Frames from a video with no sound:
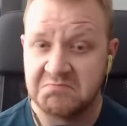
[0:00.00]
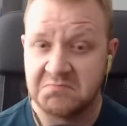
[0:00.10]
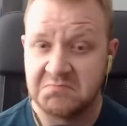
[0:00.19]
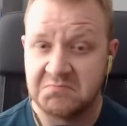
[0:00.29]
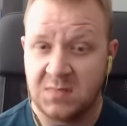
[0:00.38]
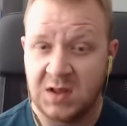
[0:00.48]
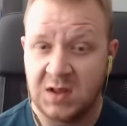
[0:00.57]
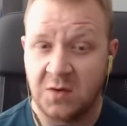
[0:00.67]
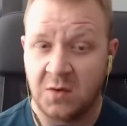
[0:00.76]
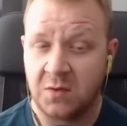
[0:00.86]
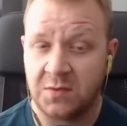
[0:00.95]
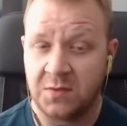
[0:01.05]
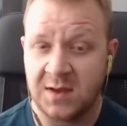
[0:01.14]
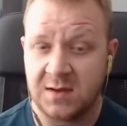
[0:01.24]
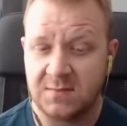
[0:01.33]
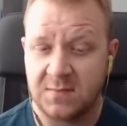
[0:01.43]
in the whole thing.
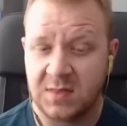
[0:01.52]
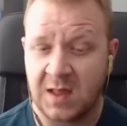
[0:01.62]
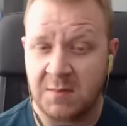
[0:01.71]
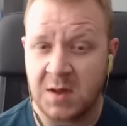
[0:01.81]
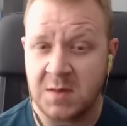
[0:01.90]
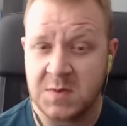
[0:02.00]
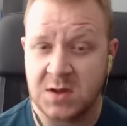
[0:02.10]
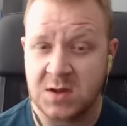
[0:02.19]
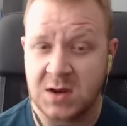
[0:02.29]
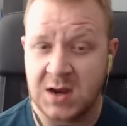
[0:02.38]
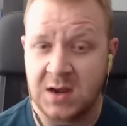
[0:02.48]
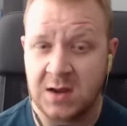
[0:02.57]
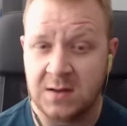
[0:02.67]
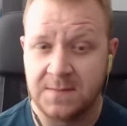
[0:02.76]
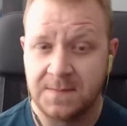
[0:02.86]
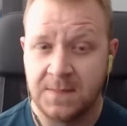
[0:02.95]
That might be a good idea.
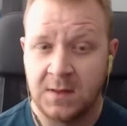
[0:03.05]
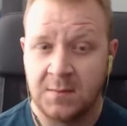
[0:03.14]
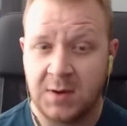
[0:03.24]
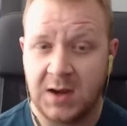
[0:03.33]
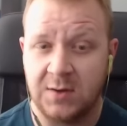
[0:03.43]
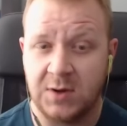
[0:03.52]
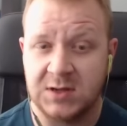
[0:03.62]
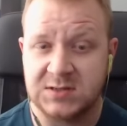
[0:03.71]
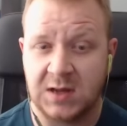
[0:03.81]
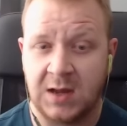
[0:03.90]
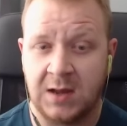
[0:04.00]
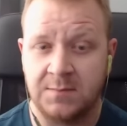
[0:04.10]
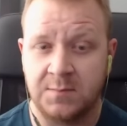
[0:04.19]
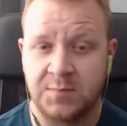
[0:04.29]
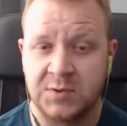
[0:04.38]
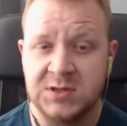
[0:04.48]
But anyways,
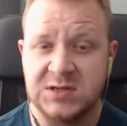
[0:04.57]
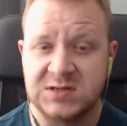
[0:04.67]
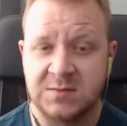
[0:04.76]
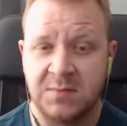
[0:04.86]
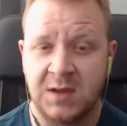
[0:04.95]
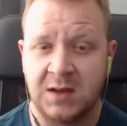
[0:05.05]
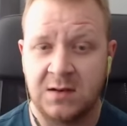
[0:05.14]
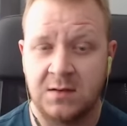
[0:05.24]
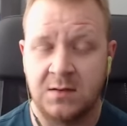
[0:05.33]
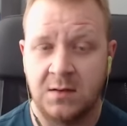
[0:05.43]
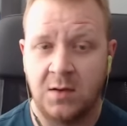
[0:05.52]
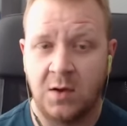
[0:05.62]
please submit all